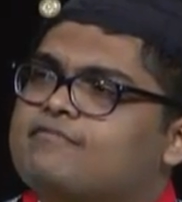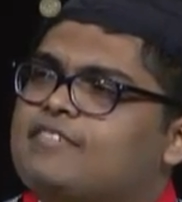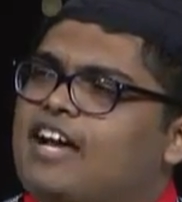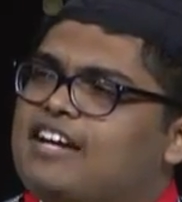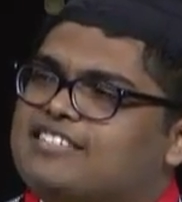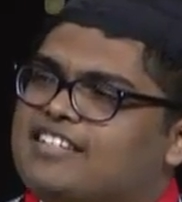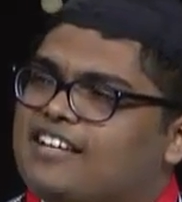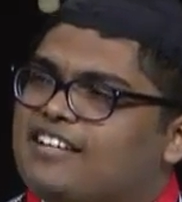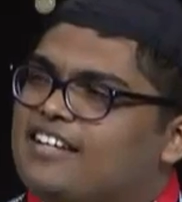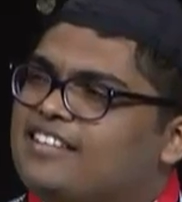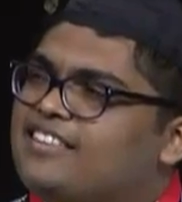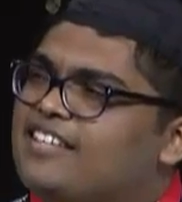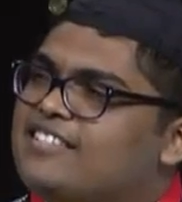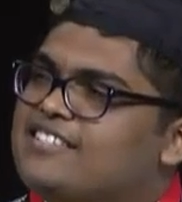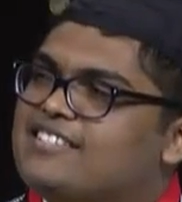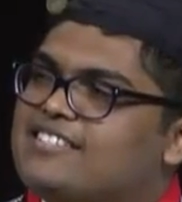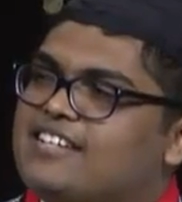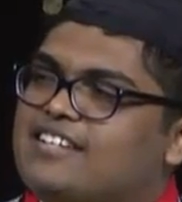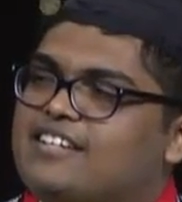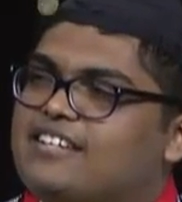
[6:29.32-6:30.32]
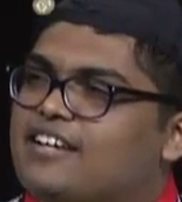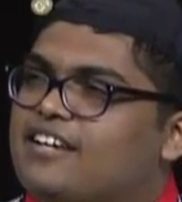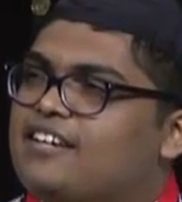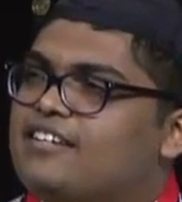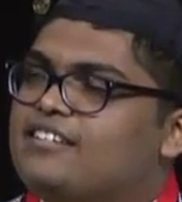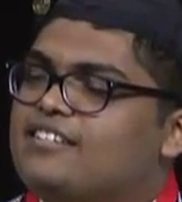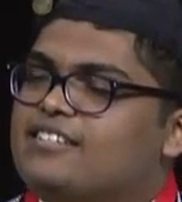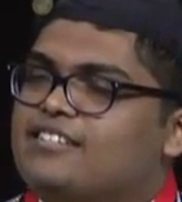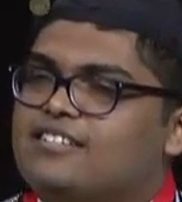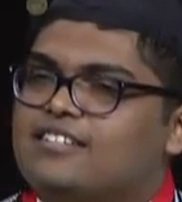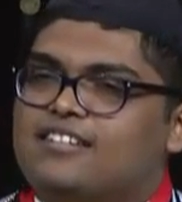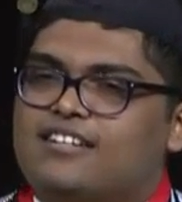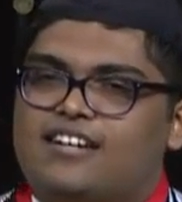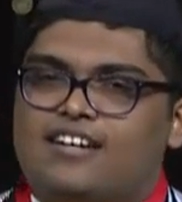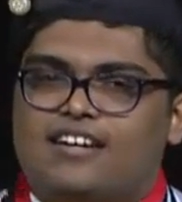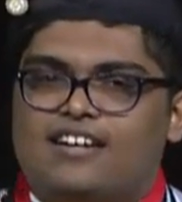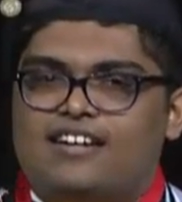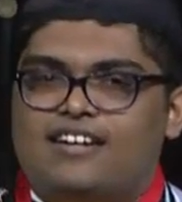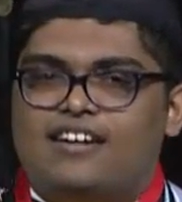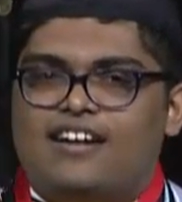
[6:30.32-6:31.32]
As I let that sink in,
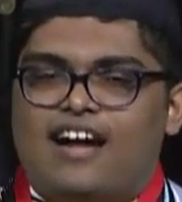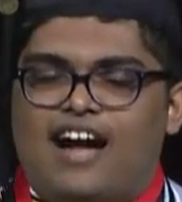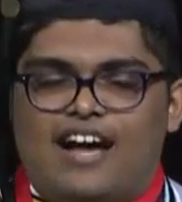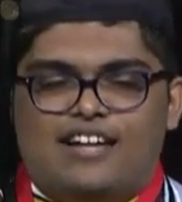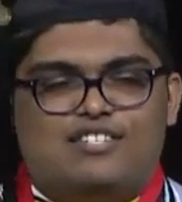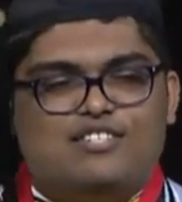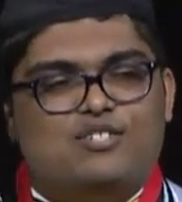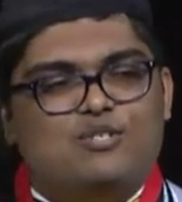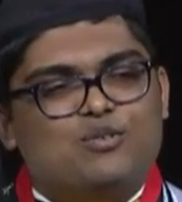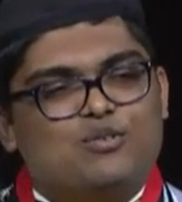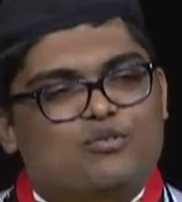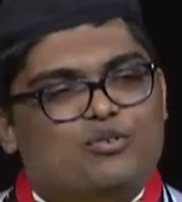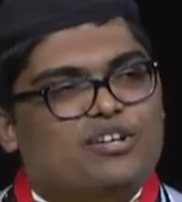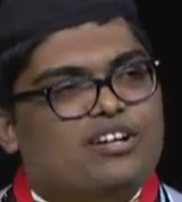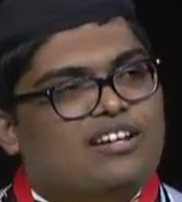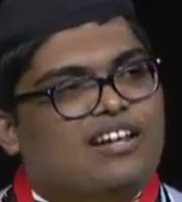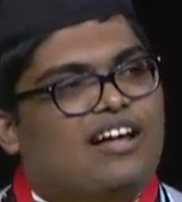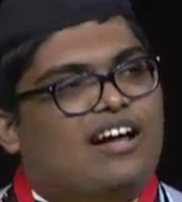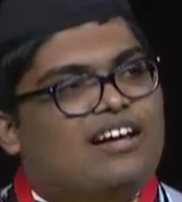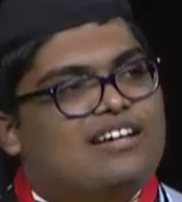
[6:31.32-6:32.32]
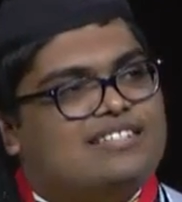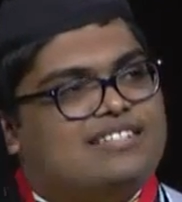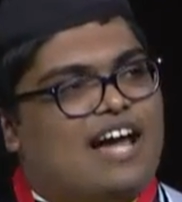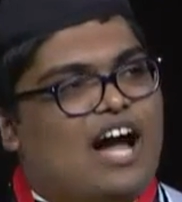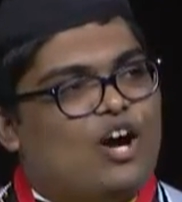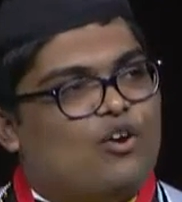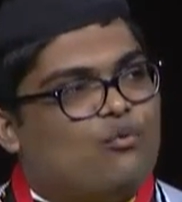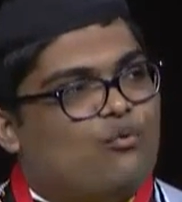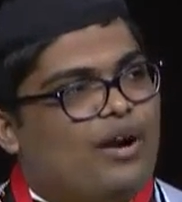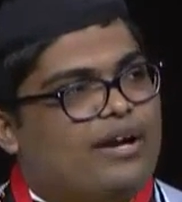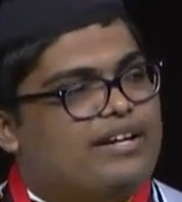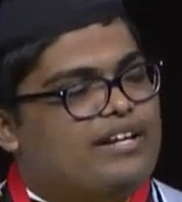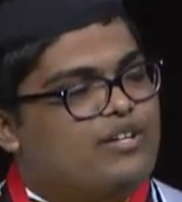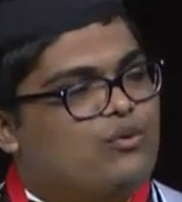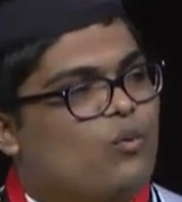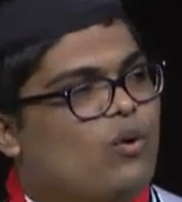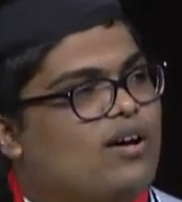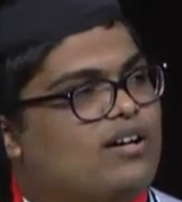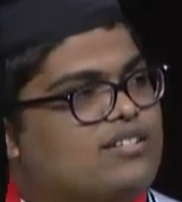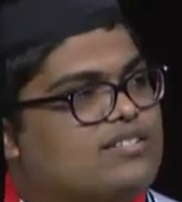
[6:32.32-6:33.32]
I soon realized how right he
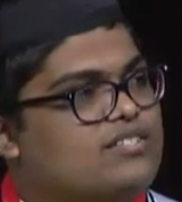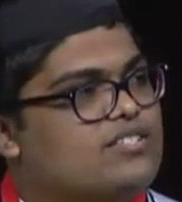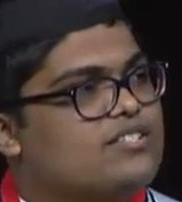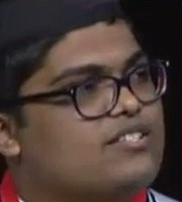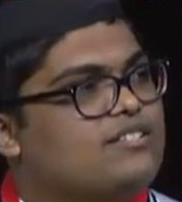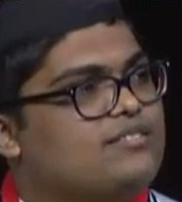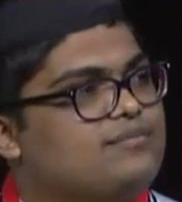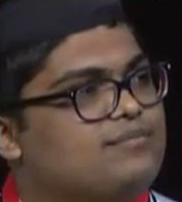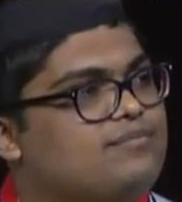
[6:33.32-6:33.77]
was.